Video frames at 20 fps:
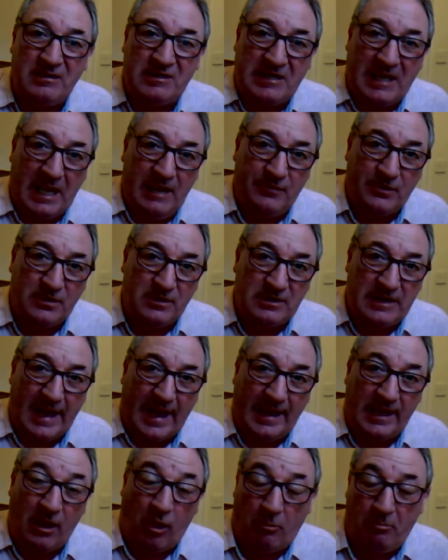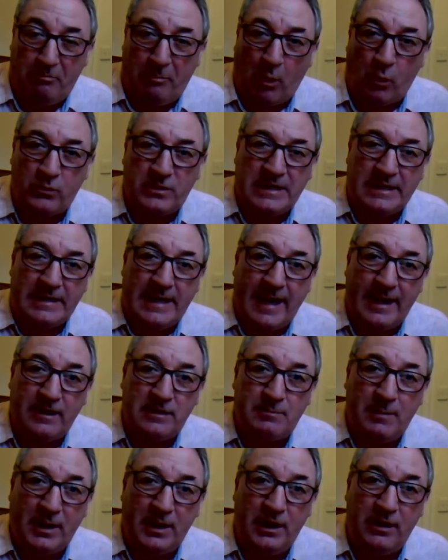Stephen's Day, or Boxing Day
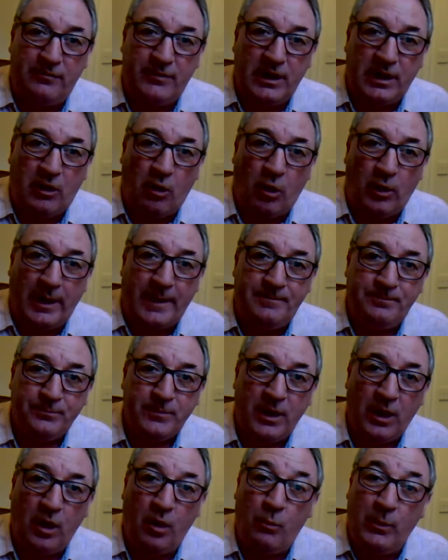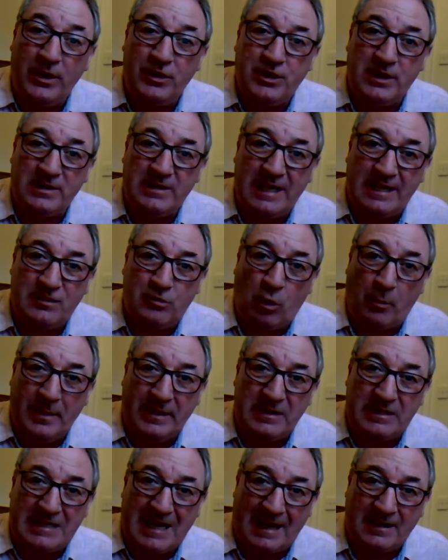as many of you call it, which is this
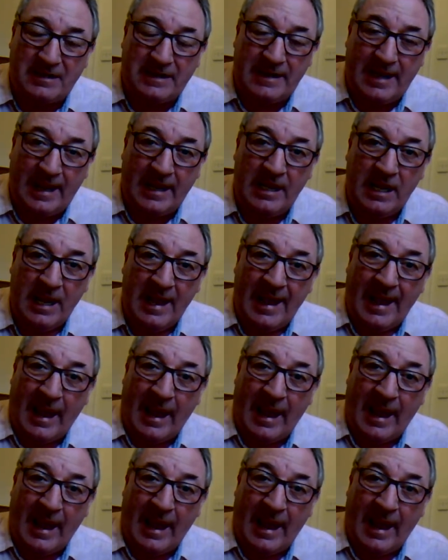coming Saturday.